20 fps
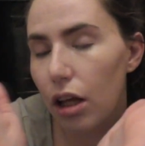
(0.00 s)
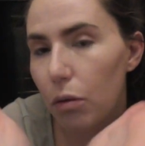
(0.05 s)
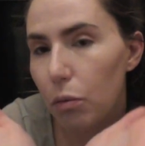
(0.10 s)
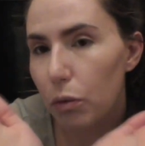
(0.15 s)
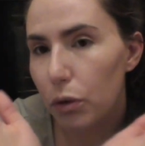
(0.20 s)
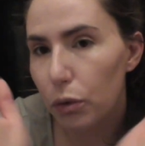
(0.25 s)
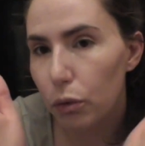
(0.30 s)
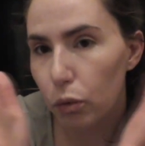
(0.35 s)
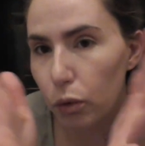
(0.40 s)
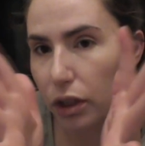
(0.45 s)

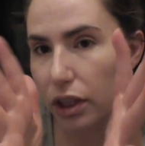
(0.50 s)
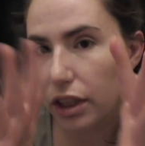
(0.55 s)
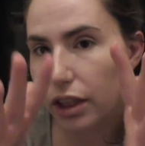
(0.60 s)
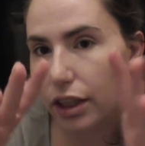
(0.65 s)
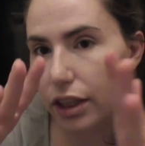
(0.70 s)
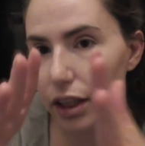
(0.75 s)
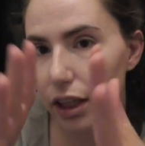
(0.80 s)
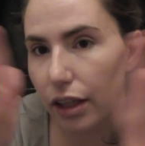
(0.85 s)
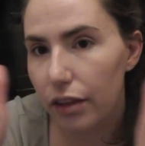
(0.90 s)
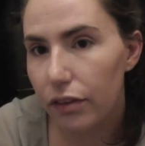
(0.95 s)
were
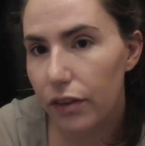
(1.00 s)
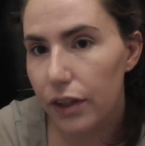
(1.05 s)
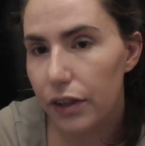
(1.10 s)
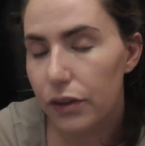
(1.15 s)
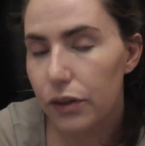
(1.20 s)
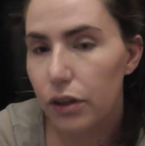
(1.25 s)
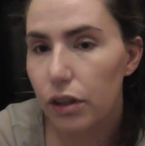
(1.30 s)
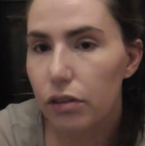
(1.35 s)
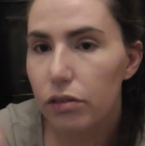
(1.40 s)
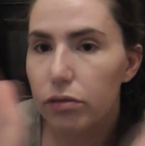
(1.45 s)
weak, and they
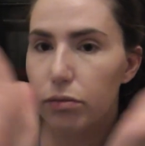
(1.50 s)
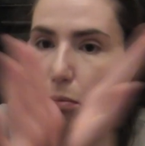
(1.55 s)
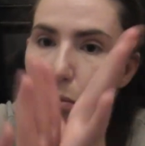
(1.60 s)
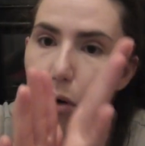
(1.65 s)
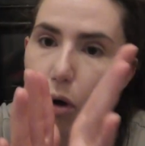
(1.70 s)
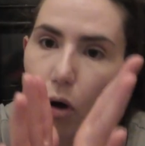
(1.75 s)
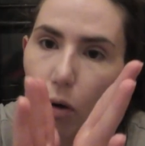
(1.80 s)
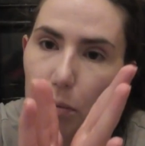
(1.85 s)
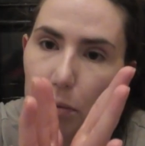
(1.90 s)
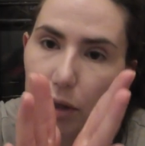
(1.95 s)
sort of
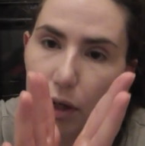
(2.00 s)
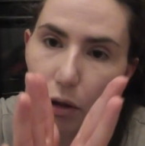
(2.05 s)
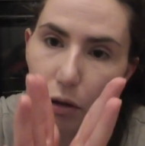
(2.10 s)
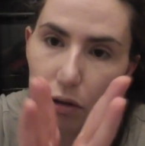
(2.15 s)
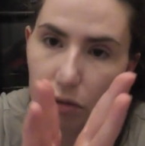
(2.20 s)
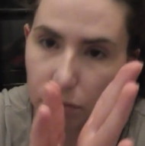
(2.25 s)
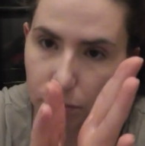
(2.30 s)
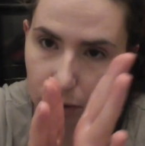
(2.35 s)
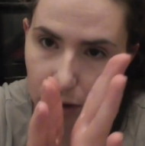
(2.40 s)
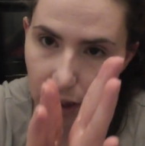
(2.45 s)
popped out
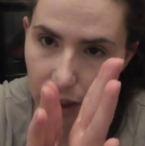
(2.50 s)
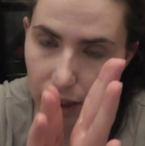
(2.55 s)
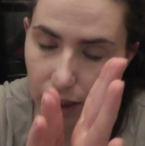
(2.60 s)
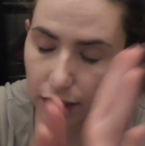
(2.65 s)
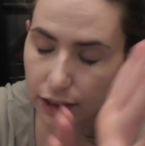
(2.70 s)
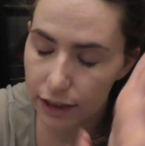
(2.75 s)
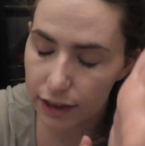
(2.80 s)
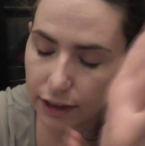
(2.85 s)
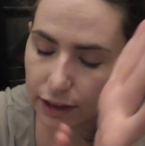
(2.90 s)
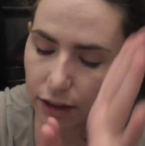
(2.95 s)
of
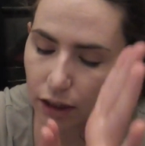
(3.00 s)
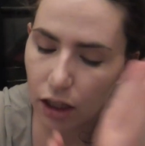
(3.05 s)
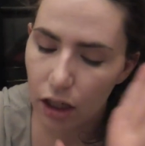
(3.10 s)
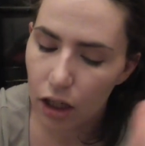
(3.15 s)
place.